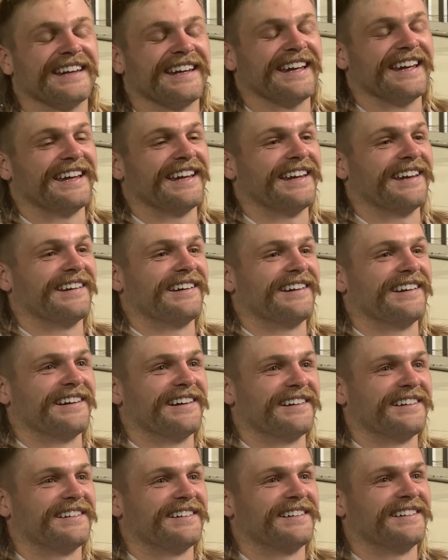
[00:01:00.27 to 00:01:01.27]
And
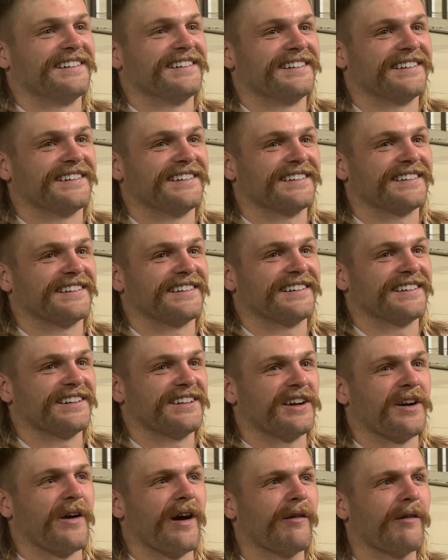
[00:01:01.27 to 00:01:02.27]
uh, you
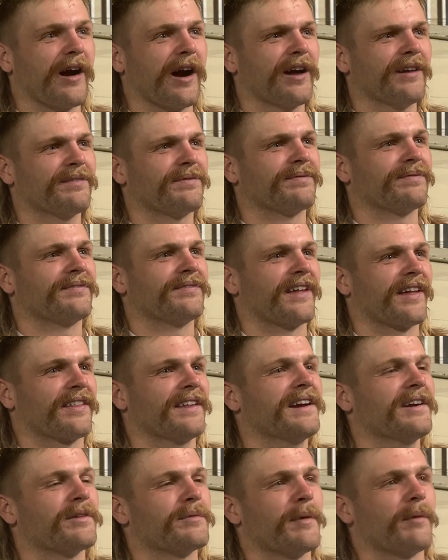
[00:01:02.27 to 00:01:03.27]
know, I, I, I
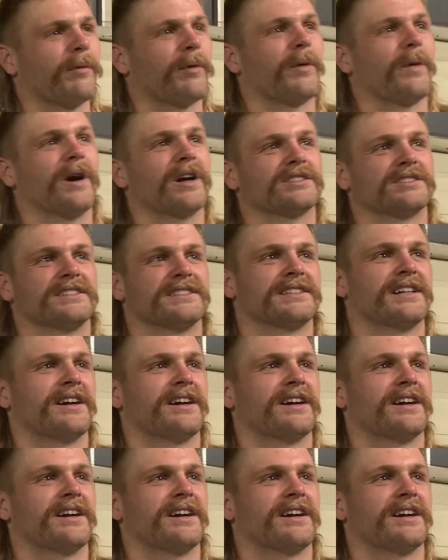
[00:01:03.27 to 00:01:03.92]
think I remember watching his